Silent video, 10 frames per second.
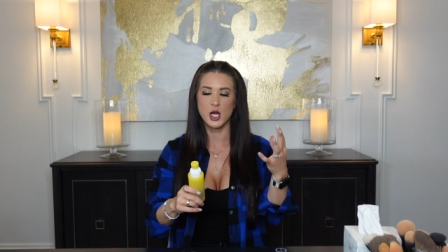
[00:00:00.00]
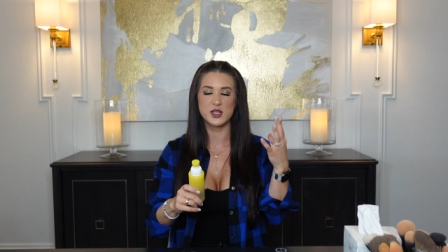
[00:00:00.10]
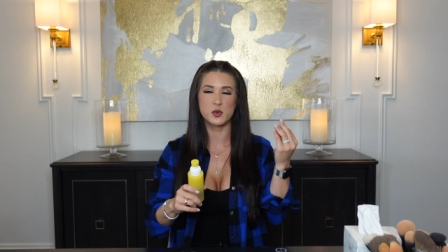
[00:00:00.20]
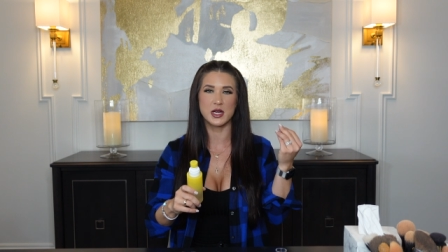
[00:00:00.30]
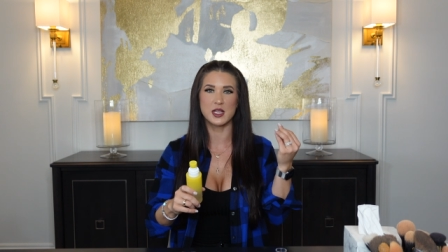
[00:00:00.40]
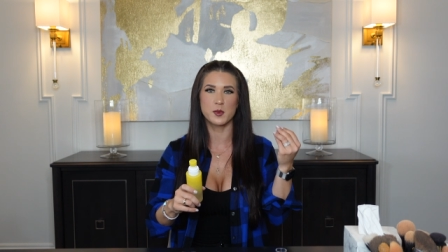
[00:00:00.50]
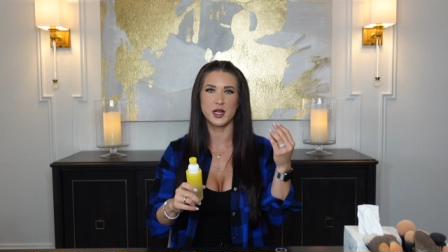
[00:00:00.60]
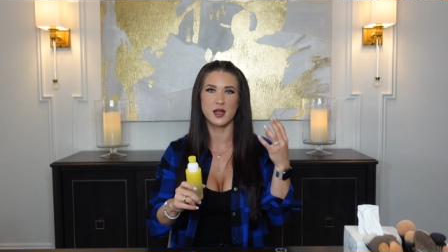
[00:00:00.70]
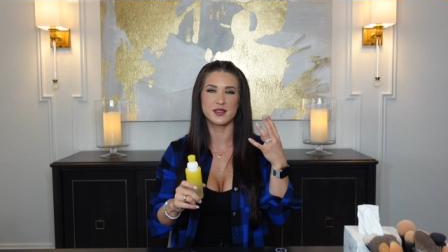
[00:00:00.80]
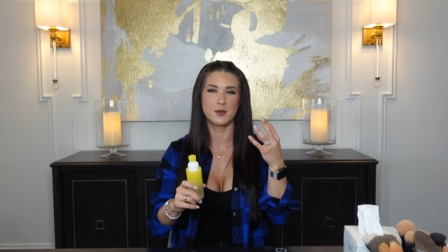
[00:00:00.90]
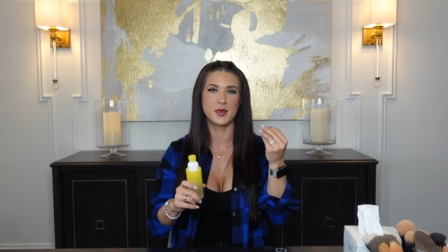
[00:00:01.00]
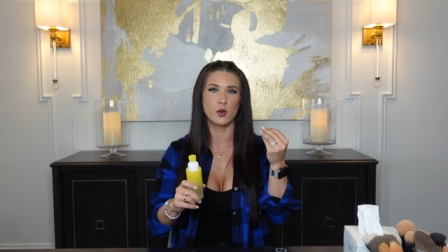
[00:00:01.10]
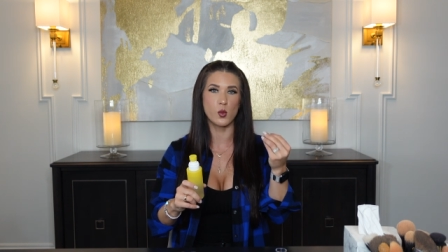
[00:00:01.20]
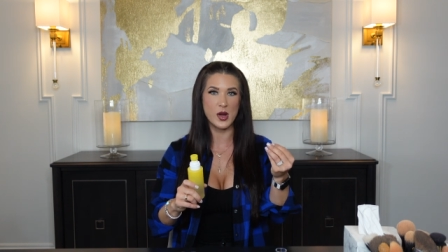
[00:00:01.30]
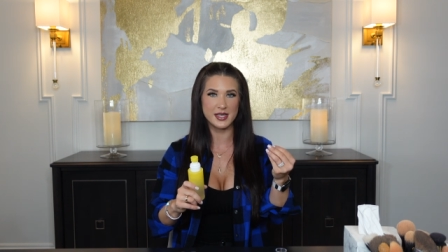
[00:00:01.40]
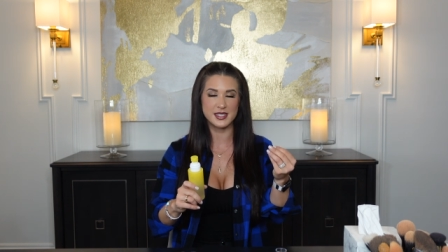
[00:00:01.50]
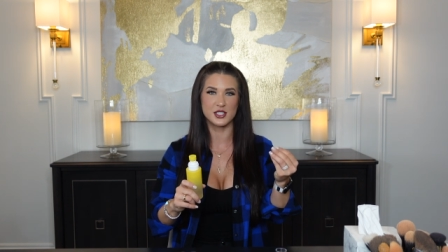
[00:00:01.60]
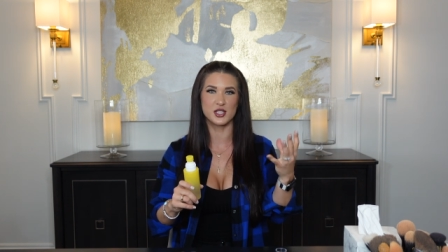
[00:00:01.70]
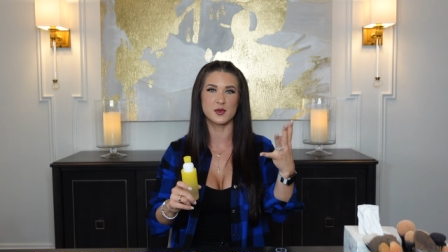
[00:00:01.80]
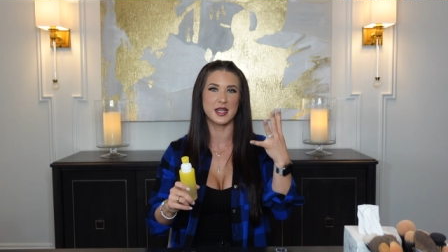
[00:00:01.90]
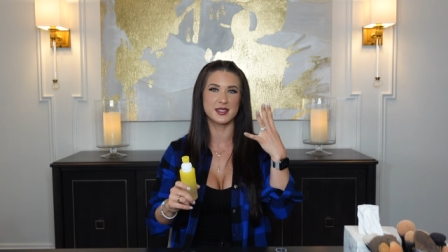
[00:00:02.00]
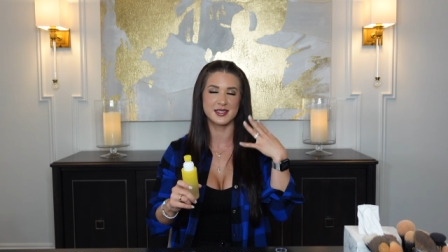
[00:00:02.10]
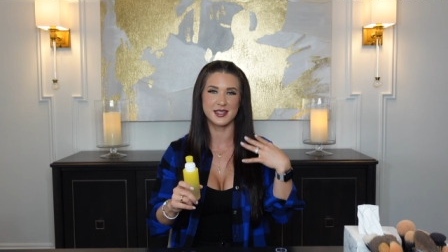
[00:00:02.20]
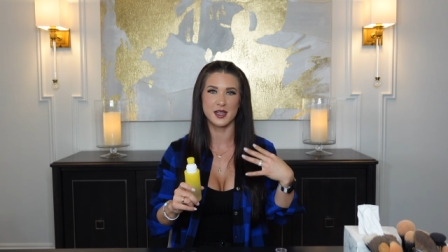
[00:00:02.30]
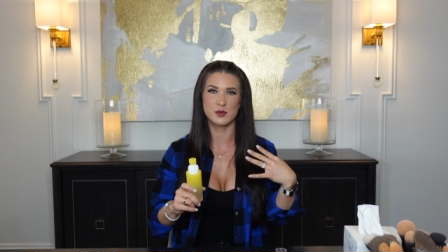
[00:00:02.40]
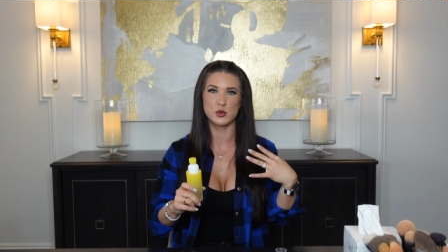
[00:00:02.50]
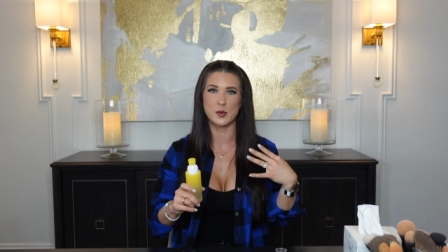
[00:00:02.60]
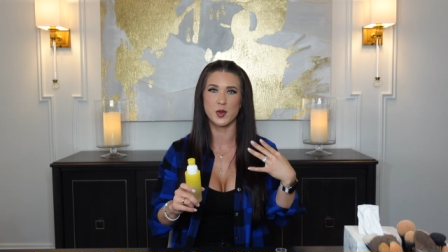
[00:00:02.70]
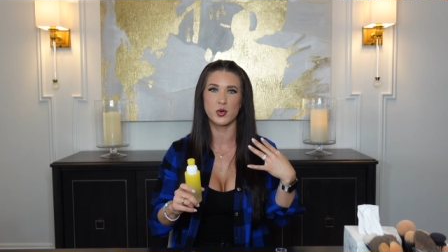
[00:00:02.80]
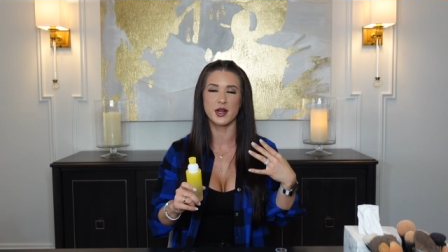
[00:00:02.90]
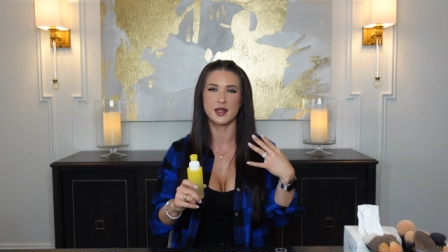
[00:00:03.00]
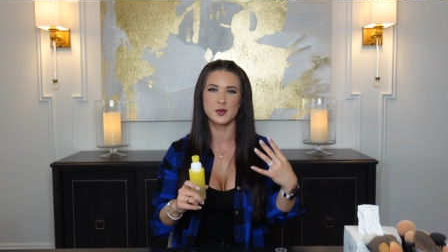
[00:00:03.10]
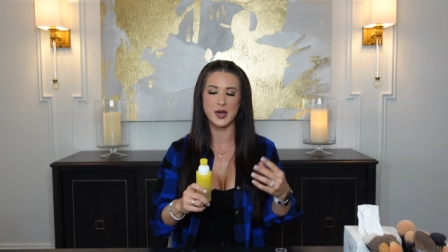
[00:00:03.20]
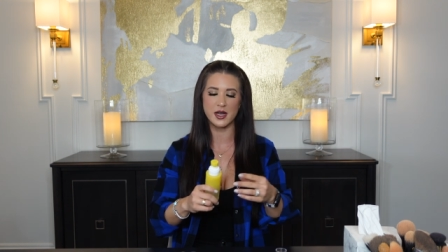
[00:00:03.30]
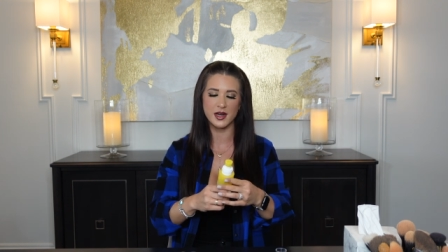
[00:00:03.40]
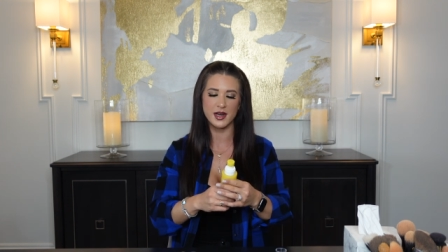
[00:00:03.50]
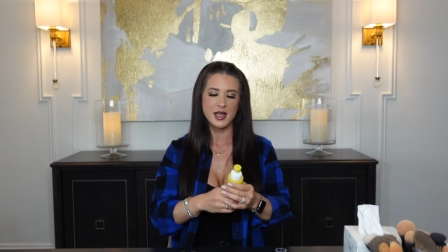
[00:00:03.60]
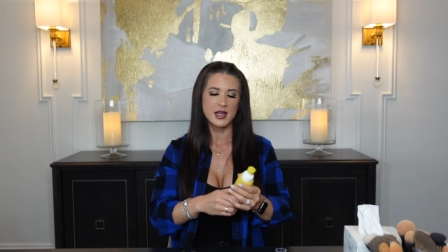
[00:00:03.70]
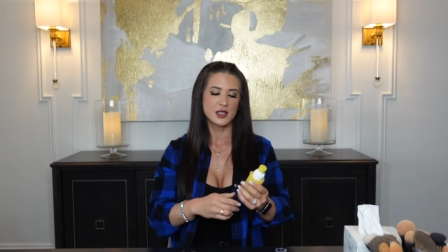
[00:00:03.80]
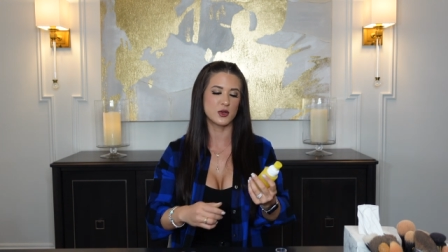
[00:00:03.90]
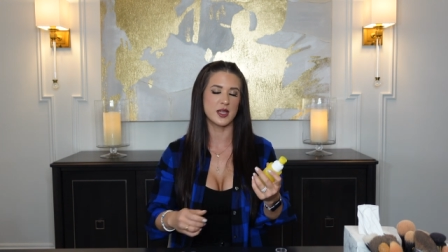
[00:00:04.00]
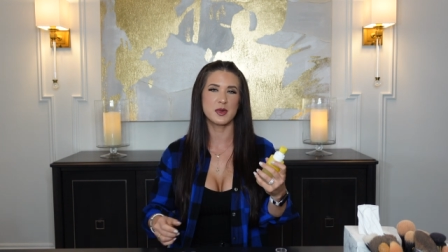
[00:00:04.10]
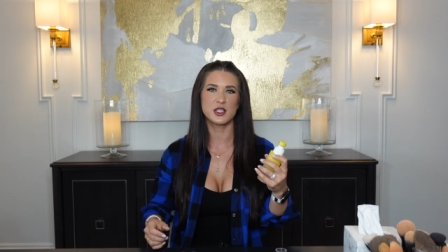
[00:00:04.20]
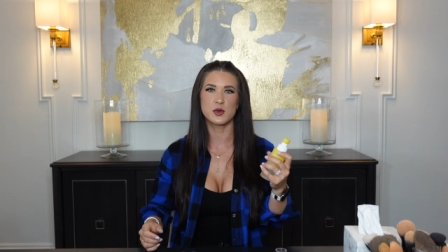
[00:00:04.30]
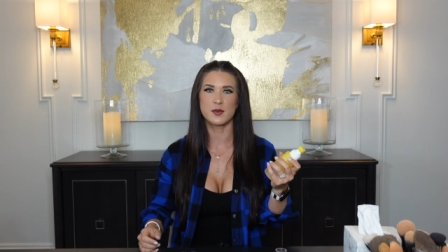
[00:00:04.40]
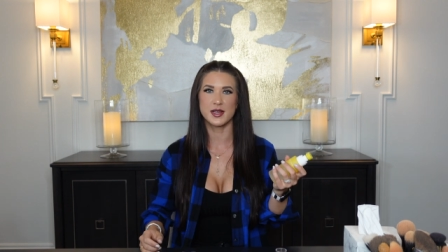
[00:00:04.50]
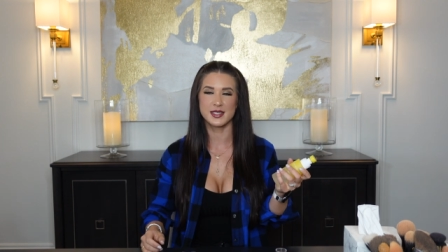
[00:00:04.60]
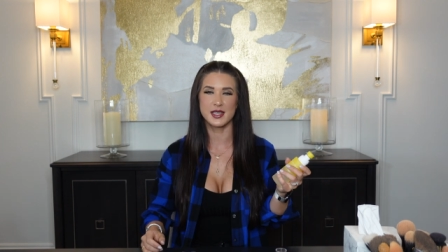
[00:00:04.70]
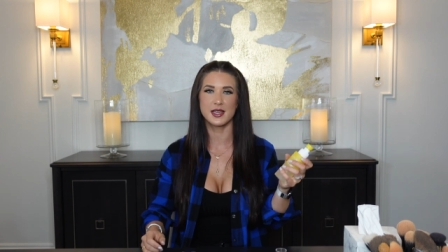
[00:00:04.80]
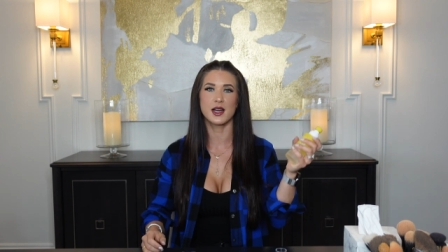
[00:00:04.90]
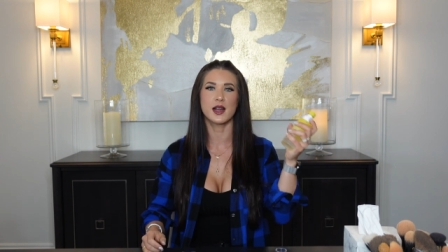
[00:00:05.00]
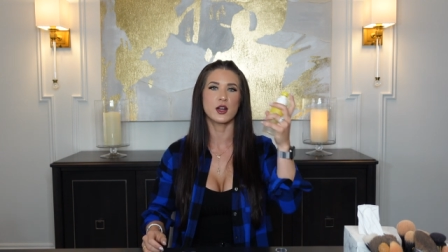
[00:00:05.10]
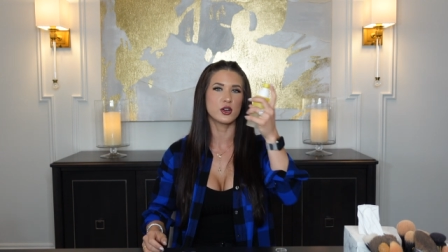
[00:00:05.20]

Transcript: you always want a little bit of something wet. It just makes the skin absorb the products better. So in between my skincare, I